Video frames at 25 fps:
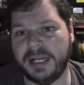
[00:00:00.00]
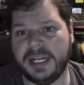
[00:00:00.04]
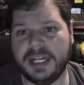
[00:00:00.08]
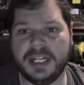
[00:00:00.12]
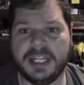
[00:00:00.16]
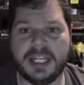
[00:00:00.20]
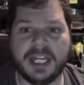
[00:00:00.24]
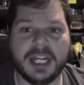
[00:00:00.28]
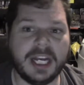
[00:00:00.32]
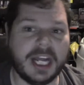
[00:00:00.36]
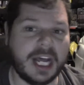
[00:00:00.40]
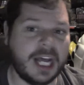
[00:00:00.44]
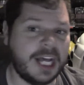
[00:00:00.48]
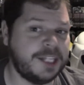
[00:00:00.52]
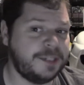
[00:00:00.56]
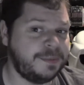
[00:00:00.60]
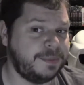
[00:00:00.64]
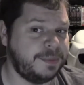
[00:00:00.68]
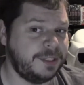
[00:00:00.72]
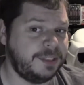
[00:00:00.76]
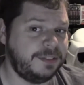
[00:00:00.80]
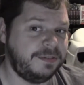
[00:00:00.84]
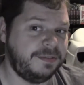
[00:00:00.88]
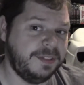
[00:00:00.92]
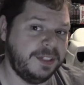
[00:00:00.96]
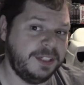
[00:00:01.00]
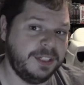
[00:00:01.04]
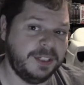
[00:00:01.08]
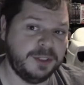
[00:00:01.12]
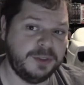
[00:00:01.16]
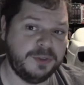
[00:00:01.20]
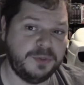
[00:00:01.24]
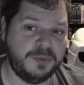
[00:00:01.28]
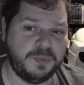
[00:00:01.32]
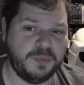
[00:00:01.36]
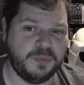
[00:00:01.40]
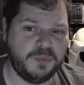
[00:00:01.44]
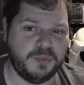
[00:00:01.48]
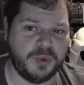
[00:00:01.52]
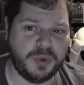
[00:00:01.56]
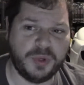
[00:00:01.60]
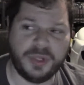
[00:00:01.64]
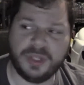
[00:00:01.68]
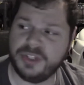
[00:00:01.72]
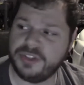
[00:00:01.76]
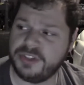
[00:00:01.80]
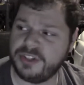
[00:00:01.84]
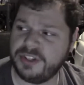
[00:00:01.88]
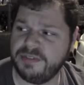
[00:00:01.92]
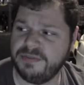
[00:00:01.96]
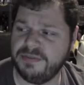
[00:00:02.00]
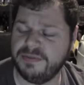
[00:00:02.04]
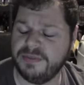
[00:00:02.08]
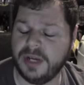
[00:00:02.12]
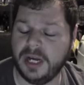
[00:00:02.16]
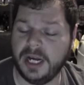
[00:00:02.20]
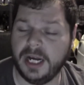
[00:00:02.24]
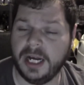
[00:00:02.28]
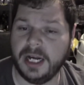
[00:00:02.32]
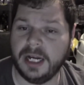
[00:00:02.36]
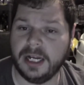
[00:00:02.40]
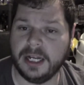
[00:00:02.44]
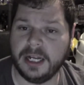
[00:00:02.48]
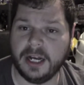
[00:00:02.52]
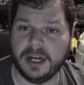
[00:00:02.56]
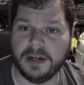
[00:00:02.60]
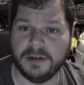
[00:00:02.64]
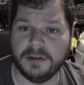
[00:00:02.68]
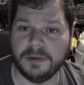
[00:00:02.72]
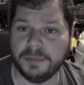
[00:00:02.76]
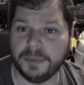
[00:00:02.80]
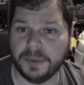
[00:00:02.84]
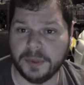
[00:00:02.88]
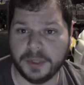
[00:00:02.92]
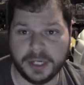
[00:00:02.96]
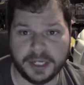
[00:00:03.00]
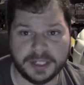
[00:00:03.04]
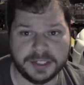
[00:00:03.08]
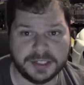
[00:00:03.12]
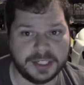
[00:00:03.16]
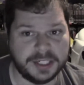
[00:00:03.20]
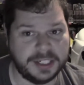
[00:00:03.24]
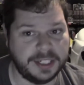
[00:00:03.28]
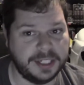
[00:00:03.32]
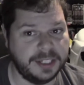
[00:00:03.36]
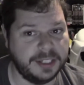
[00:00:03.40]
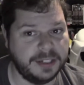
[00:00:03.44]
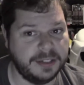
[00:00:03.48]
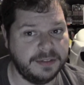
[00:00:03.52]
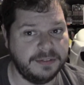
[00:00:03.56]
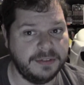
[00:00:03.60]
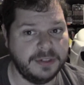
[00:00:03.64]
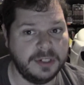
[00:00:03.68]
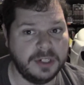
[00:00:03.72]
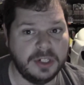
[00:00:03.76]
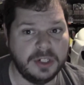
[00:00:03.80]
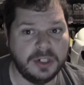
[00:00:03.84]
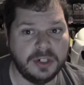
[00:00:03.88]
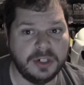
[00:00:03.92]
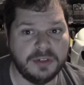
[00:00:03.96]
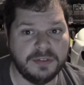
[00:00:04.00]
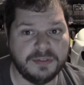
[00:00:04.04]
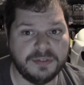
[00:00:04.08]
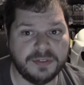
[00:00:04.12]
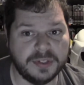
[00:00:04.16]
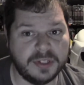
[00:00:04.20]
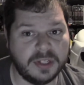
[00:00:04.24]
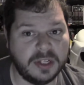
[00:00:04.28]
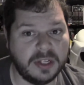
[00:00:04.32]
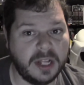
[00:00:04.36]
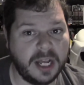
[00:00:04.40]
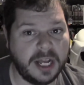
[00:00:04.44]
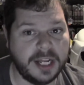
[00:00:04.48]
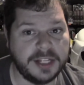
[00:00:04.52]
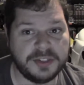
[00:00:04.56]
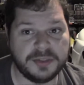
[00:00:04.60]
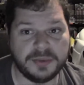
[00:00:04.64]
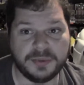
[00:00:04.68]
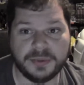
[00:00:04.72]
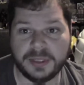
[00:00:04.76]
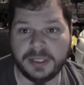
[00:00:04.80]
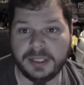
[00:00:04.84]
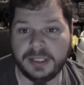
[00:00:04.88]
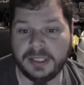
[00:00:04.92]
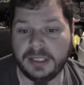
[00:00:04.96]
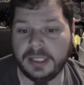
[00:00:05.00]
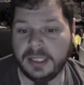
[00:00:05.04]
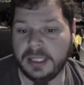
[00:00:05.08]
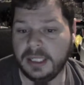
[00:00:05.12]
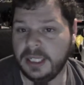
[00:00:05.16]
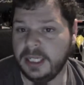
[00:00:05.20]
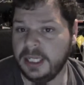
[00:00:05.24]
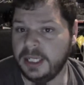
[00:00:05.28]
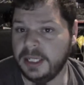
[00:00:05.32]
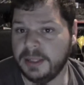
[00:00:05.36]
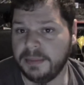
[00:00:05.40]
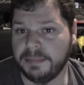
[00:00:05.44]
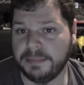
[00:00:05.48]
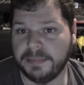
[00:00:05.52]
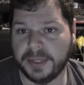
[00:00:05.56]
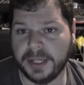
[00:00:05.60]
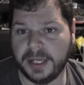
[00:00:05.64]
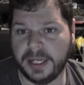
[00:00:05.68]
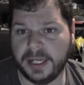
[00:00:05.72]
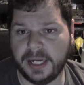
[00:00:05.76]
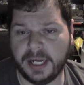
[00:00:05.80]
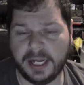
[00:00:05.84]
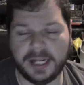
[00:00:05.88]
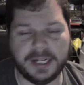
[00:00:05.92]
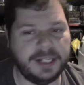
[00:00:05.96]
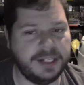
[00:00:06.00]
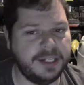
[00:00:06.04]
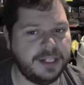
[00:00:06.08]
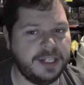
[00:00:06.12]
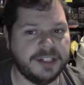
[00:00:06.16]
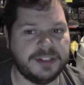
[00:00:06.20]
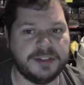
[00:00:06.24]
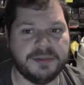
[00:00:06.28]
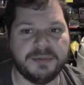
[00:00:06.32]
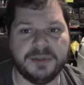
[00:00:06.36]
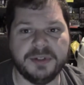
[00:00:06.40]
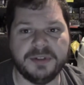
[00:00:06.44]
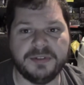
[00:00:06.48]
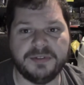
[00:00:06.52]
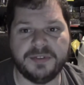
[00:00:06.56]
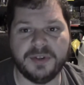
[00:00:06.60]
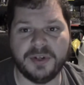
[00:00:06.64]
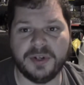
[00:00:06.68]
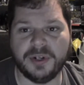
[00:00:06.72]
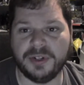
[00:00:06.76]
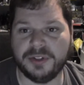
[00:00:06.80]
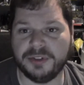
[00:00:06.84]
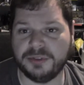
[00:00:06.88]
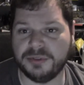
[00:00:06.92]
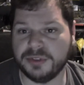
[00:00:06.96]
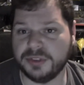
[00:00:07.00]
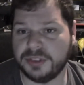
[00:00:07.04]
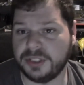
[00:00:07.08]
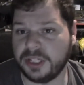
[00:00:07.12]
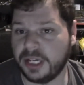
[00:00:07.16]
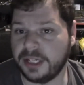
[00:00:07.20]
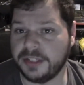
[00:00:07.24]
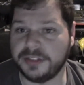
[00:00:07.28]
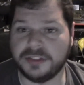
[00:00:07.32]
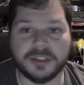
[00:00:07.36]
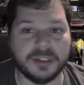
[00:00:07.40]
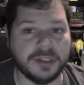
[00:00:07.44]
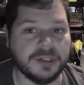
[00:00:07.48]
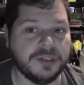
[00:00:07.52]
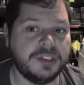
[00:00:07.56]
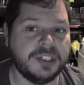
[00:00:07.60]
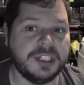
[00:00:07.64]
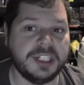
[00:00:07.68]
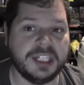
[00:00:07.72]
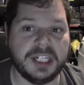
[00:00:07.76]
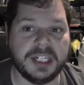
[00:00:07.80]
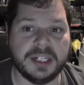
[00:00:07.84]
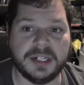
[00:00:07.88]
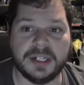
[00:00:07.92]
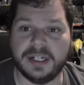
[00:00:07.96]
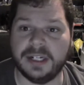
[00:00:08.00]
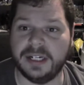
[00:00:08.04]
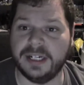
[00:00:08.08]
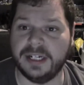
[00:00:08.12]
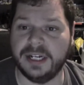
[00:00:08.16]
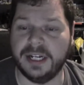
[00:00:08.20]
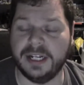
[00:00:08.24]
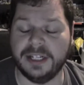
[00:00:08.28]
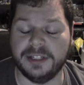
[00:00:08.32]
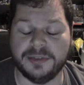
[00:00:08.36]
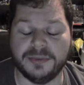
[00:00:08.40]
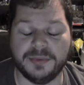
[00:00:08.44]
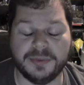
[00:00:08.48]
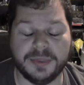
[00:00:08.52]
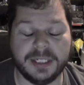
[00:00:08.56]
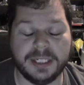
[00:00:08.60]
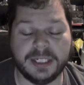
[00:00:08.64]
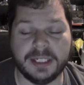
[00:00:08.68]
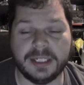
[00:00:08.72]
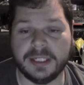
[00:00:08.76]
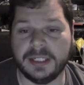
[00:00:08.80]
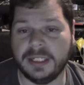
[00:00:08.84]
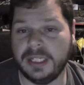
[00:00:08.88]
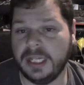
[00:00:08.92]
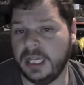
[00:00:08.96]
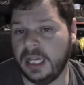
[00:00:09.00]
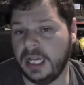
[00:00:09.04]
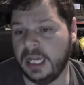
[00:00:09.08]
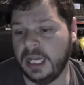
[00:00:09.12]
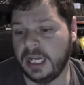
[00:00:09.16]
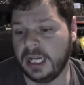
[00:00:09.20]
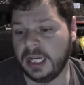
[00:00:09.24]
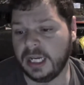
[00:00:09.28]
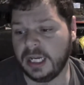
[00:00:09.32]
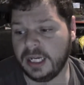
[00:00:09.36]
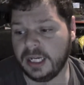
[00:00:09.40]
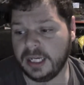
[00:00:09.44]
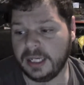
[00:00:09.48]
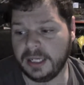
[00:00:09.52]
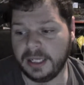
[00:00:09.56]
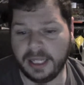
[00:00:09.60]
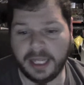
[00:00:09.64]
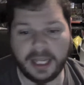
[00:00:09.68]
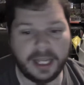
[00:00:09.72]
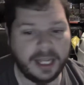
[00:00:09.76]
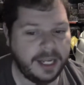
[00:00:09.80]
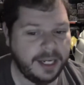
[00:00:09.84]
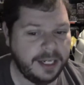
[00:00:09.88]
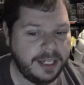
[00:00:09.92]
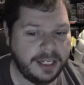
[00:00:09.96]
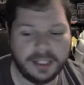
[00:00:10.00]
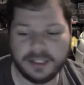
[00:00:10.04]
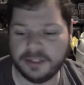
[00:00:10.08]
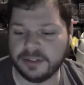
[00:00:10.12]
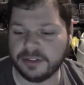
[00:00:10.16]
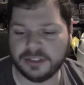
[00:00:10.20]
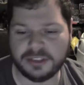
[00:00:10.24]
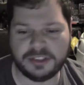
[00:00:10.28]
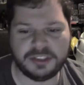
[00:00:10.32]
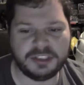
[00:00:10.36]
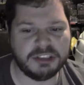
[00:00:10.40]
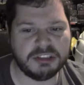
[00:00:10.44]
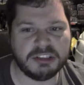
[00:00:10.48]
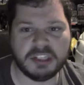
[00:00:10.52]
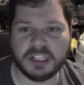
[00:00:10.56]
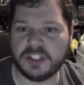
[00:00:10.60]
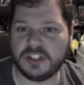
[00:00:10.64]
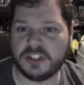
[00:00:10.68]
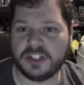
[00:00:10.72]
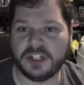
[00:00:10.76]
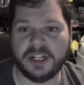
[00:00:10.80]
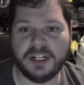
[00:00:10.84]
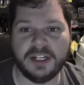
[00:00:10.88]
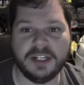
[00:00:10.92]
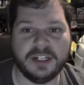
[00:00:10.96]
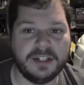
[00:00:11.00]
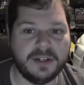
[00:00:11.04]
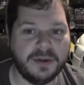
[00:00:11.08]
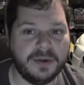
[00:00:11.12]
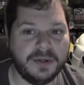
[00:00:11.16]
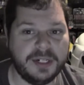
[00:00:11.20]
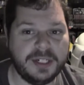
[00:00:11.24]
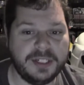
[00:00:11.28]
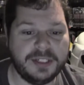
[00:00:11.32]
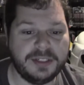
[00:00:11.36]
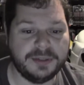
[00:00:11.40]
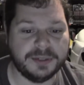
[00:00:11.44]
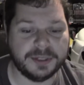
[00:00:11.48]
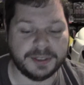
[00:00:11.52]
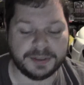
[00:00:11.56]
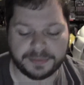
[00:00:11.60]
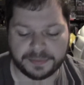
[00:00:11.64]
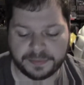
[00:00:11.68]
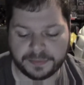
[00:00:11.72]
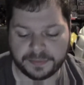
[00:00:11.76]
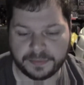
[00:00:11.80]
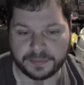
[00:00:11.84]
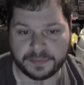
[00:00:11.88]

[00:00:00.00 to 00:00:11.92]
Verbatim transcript: I didn't get as much video for this con, uh, con report as I did for the last one, but I did get some good photos. We'll toss those in here as well. And yeah, let's just get started going into it.